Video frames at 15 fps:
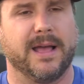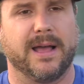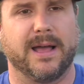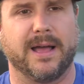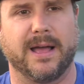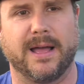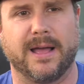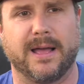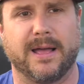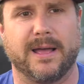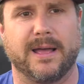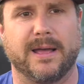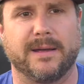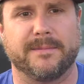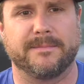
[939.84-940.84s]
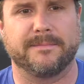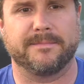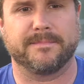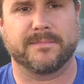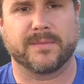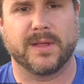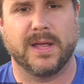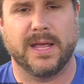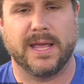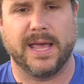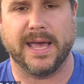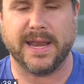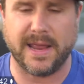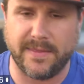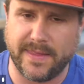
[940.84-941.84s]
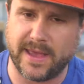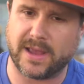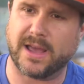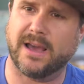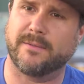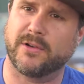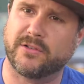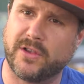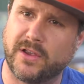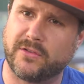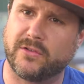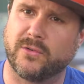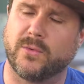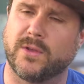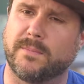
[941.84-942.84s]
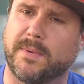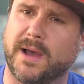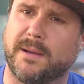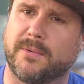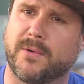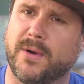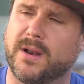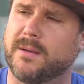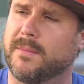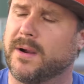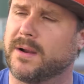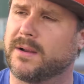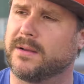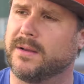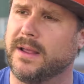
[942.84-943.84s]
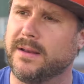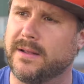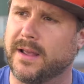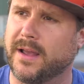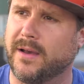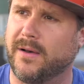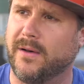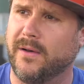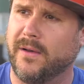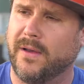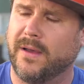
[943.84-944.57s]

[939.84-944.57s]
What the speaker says: and in that conversation with Bob Quinn and Mark Nightingale,